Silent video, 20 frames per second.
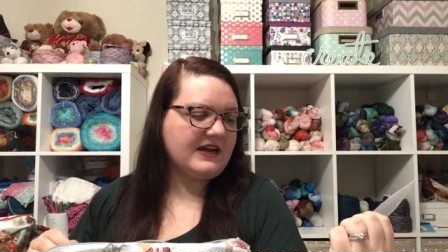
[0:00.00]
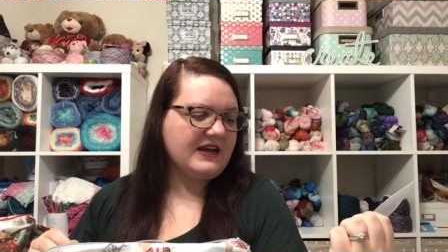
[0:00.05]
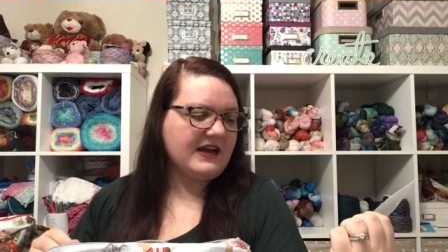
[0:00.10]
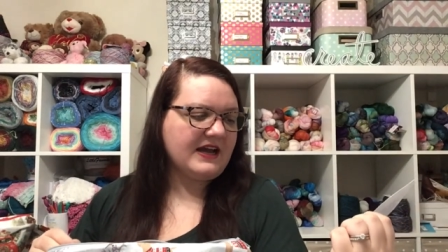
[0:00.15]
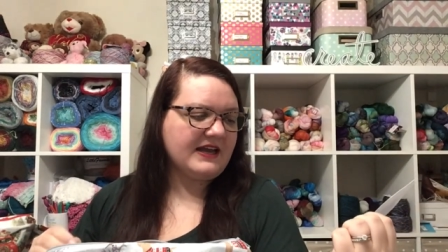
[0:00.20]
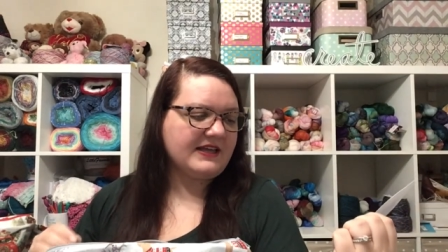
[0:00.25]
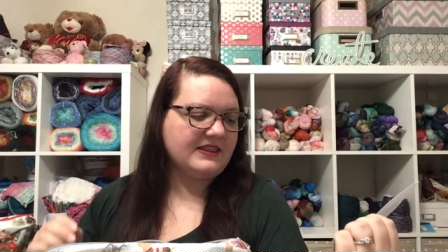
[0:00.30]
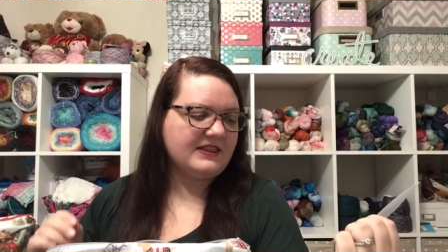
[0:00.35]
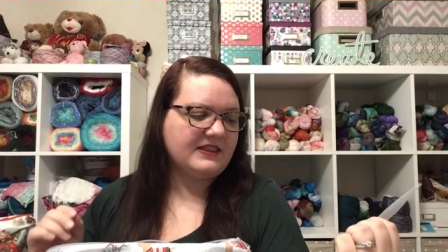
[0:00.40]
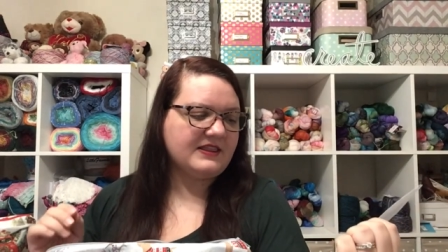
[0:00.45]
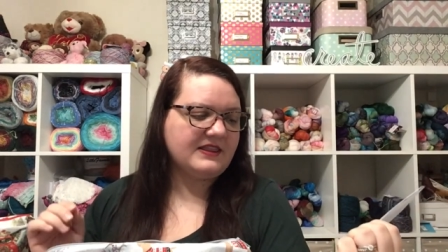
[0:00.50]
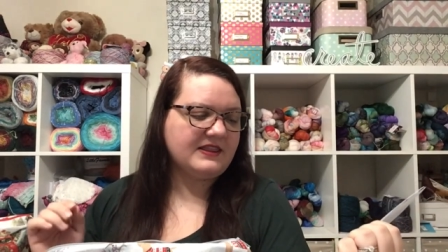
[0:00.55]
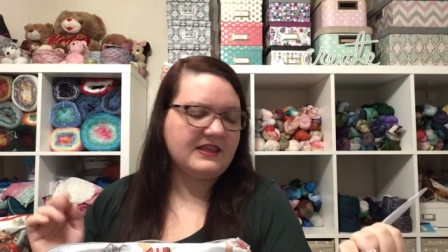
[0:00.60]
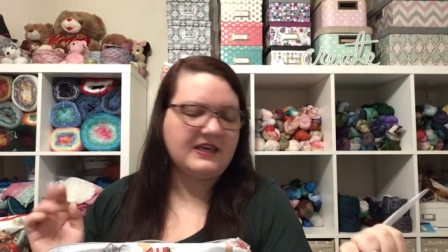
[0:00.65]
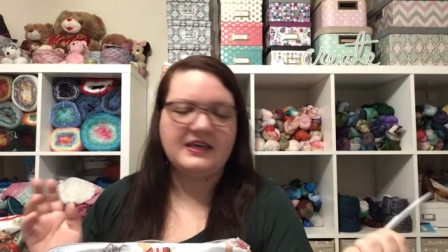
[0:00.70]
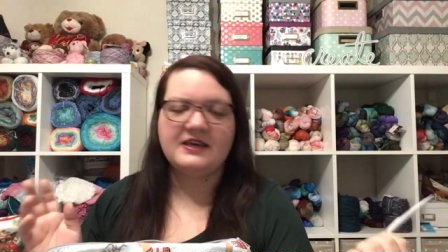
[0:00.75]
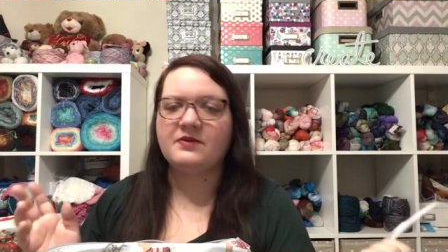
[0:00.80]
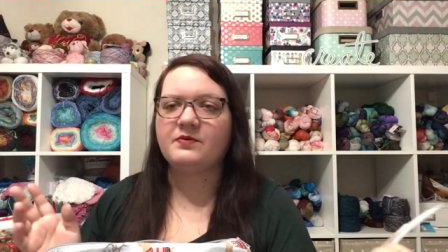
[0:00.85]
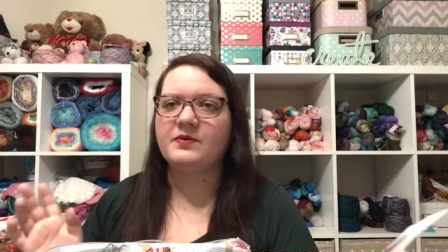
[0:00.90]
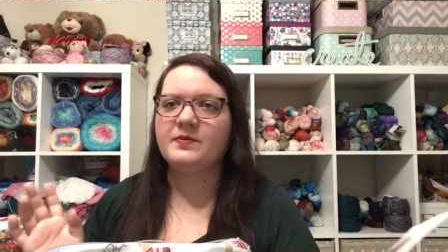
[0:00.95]
I
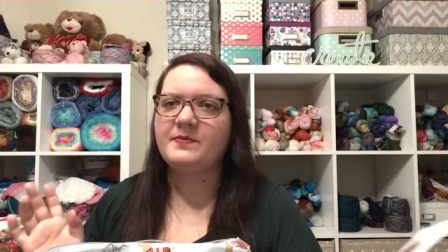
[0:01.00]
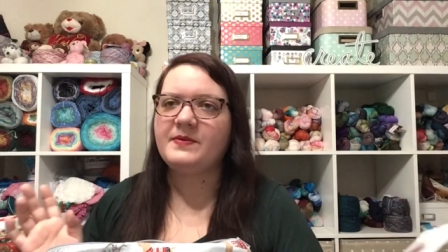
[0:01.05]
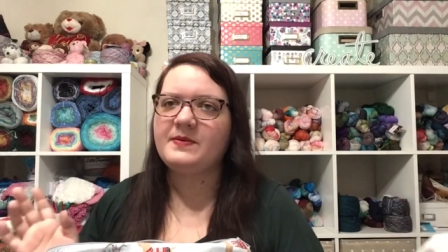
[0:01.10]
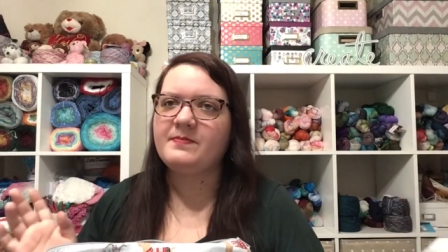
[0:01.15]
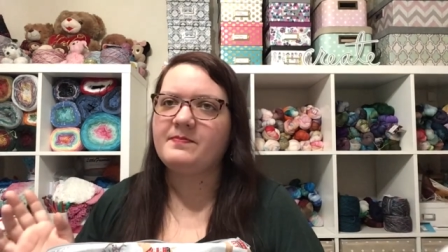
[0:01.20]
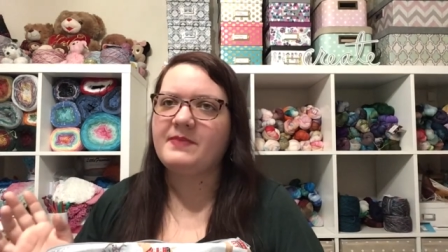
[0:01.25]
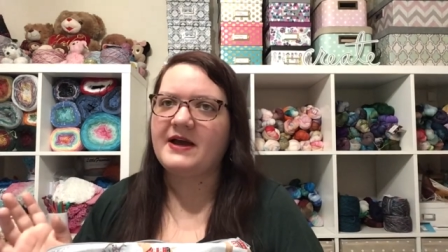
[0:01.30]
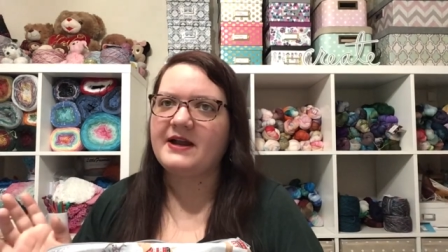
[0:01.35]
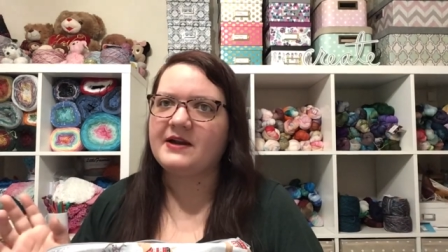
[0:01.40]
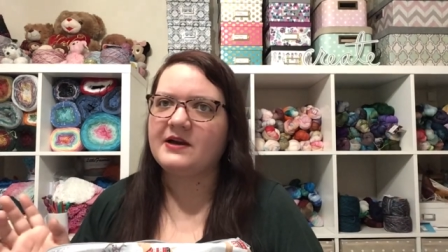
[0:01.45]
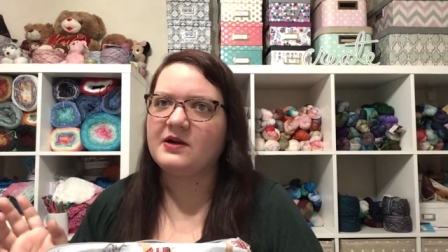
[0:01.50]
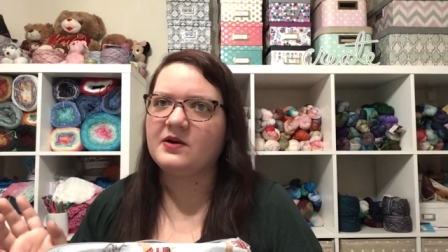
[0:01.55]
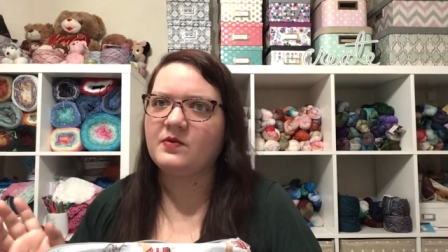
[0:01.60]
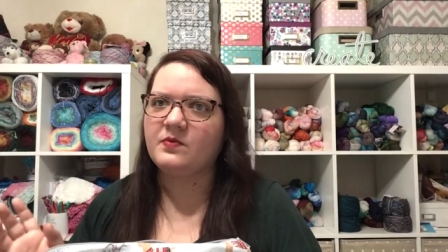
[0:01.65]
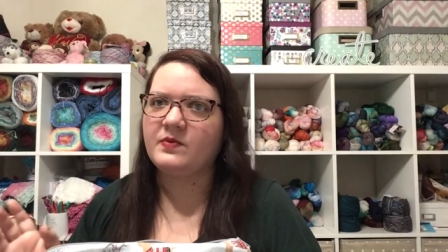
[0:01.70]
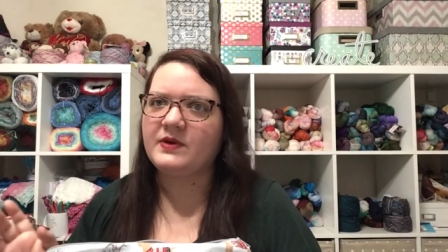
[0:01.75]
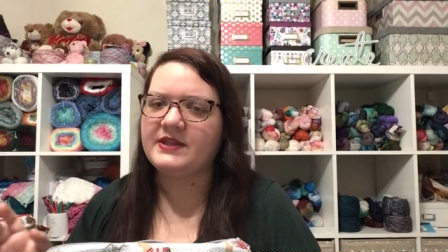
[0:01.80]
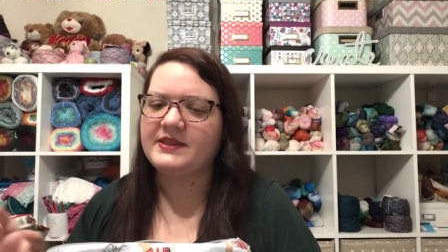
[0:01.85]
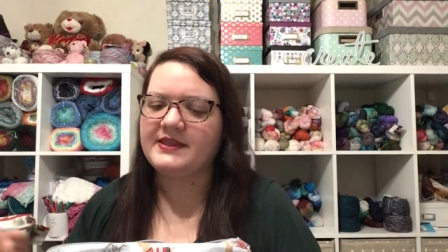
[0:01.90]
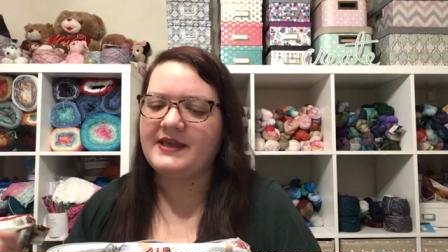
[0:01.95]
think would be better
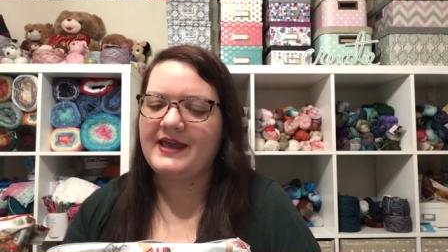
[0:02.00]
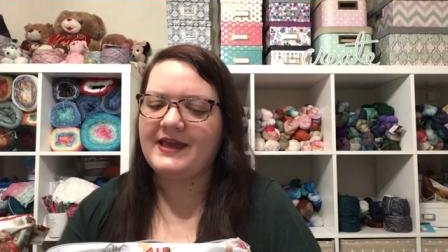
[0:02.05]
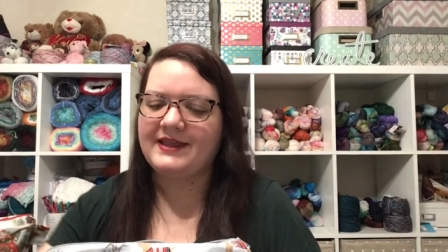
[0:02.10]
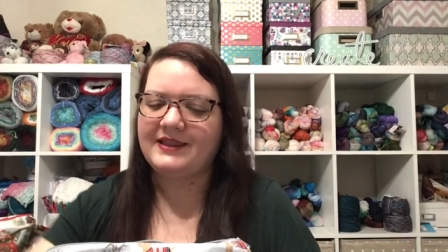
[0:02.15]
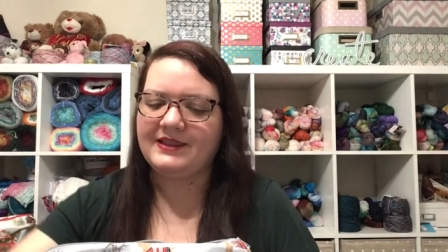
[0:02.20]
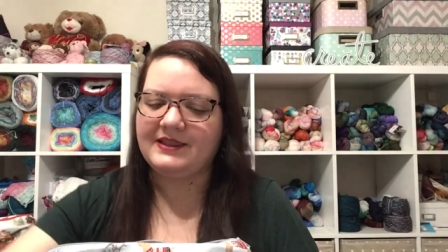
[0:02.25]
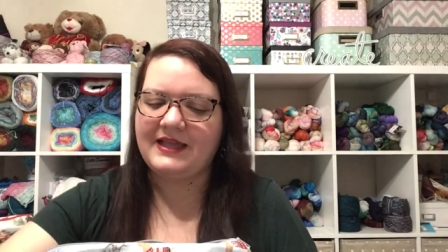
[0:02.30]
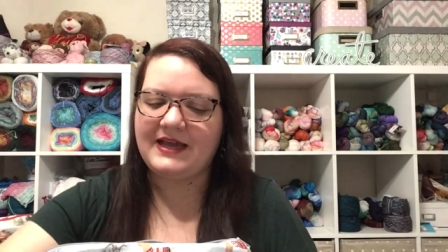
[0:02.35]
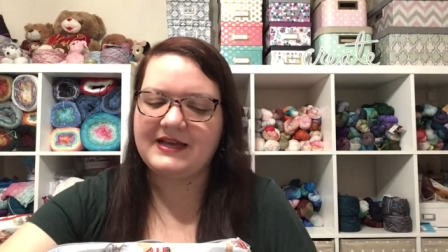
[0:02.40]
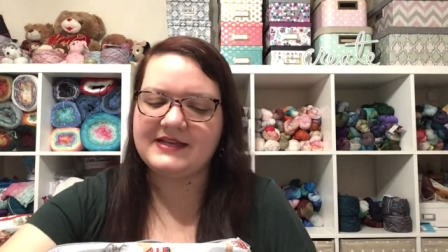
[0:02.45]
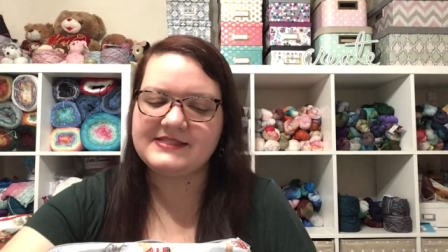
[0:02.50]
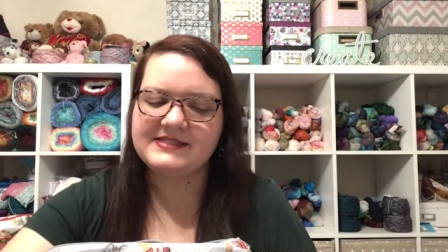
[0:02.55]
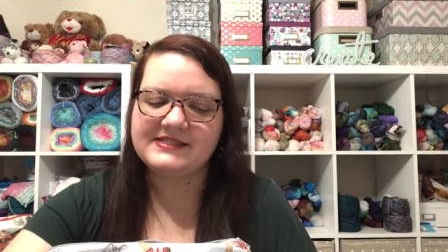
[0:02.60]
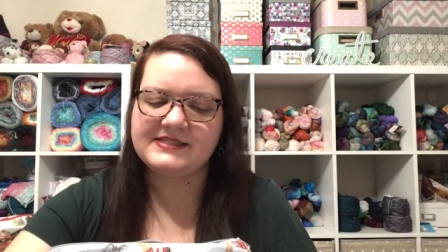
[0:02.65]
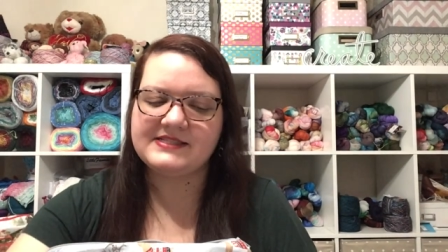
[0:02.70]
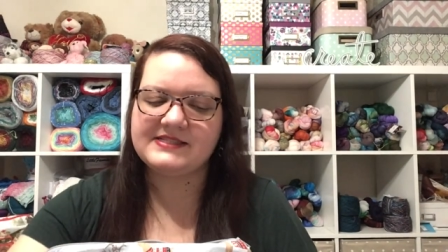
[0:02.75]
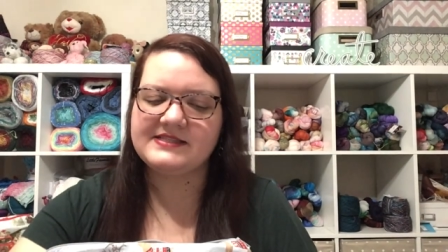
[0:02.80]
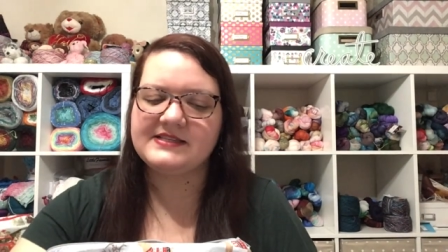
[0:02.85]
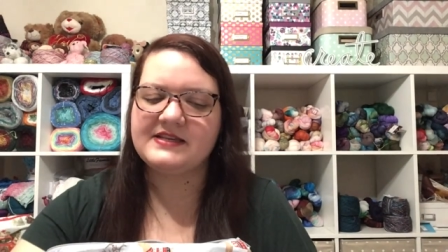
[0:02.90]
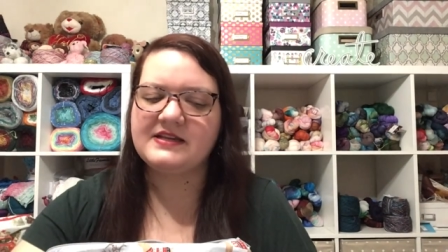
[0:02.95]
with a
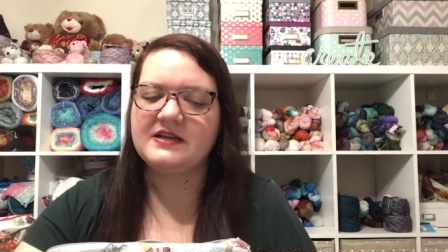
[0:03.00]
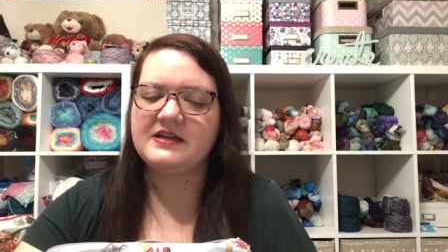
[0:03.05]
less,